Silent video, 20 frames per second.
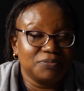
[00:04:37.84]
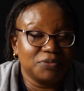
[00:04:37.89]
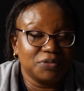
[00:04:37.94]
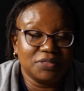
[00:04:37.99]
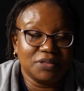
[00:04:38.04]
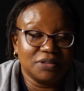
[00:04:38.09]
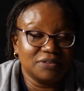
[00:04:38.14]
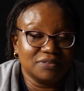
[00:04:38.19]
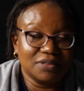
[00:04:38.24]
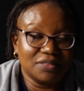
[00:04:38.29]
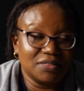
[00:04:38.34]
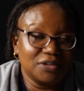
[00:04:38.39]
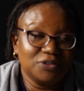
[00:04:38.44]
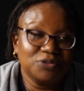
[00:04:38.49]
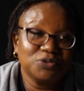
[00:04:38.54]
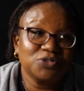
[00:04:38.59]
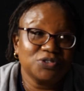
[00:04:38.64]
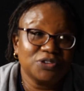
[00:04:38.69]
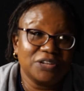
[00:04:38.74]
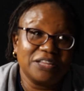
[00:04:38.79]
The things that they
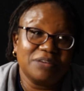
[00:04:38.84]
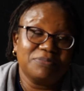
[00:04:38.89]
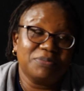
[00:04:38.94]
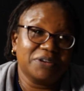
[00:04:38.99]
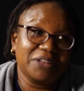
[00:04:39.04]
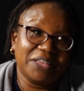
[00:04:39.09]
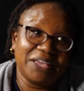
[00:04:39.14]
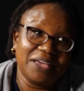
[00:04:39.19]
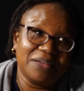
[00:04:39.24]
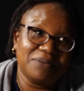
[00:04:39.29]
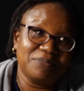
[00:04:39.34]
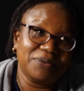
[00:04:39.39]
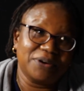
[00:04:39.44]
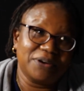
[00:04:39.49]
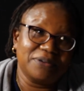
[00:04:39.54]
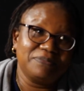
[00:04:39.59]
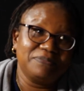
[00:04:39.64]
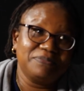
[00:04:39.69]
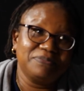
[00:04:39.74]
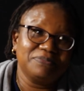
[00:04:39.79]
don't tell you about
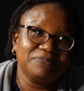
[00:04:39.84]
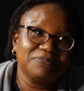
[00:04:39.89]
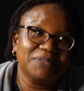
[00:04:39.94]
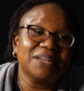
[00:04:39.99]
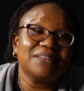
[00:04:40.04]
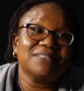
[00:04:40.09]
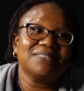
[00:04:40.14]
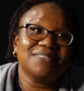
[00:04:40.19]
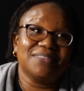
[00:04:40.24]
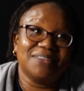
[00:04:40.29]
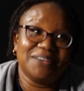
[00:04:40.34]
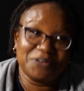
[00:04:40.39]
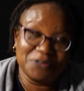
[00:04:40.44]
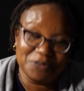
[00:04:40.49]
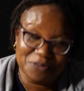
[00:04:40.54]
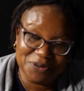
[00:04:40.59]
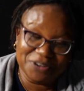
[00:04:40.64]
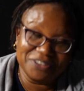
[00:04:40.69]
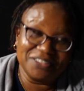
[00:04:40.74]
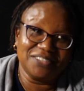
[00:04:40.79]
Canberra, that the
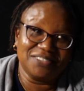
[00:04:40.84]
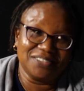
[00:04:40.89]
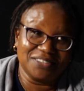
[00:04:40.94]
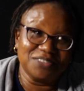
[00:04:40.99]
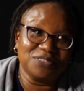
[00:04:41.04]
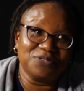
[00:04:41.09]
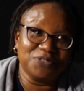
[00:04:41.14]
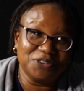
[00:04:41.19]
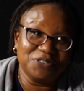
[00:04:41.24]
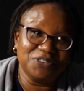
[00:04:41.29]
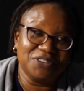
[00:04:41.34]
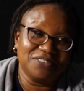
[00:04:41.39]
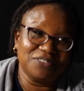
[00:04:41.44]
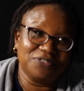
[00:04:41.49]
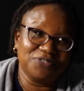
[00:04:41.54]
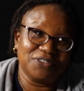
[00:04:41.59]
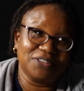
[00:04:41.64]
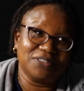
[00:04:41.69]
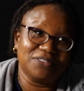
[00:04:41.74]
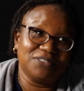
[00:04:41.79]
accommodation is very
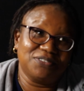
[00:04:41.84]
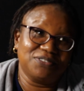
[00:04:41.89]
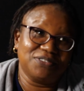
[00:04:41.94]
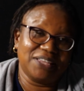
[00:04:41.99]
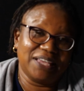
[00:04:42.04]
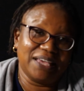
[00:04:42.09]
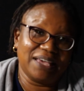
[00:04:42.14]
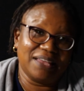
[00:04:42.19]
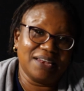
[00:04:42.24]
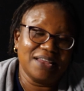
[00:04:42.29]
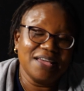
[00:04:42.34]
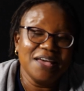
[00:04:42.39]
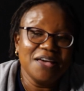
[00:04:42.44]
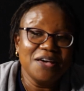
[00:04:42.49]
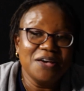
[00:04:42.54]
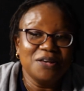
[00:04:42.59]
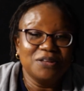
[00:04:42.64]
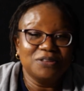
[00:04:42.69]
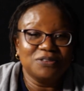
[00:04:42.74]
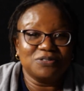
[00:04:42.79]
difficult to get.
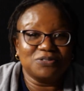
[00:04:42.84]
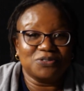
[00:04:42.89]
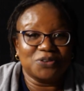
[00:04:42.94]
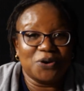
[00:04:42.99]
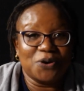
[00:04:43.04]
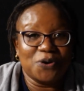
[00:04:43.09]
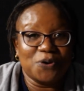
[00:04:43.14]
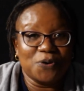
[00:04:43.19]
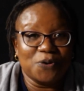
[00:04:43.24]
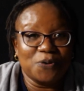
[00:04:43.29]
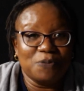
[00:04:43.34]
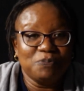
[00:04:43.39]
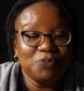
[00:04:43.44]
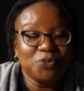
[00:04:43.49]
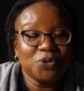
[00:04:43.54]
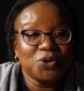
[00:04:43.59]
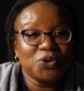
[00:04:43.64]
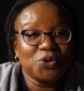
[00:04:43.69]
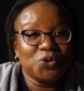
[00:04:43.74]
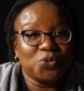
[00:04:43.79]
So
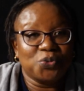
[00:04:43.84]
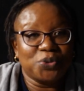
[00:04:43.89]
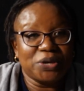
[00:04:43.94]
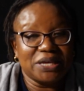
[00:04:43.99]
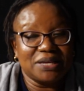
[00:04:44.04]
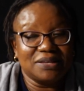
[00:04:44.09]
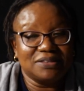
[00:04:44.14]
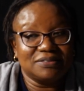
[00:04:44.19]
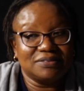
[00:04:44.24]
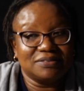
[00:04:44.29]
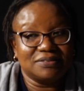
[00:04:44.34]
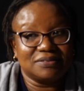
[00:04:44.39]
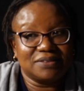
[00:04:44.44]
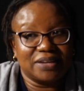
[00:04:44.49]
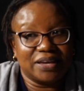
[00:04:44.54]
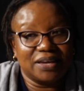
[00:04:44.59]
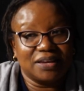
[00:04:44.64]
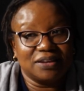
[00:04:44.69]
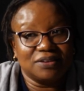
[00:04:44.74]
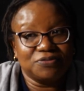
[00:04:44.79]
we
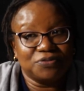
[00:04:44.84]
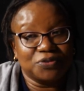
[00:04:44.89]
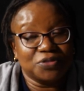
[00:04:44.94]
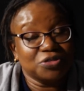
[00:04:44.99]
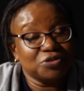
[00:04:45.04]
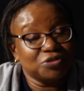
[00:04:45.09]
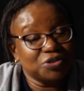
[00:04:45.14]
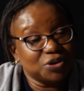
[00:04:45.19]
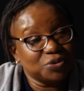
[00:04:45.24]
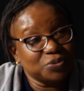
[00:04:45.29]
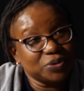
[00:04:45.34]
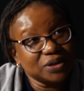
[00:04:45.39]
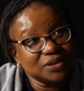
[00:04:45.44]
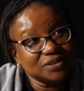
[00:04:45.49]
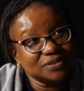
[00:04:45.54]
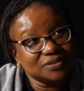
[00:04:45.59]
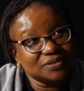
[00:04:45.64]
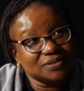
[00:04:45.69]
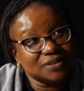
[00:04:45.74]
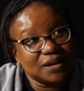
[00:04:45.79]
stayed for 3
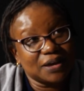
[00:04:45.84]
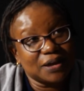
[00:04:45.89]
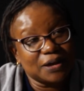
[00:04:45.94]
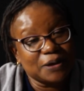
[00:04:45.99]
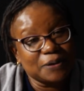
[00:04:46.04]
weeks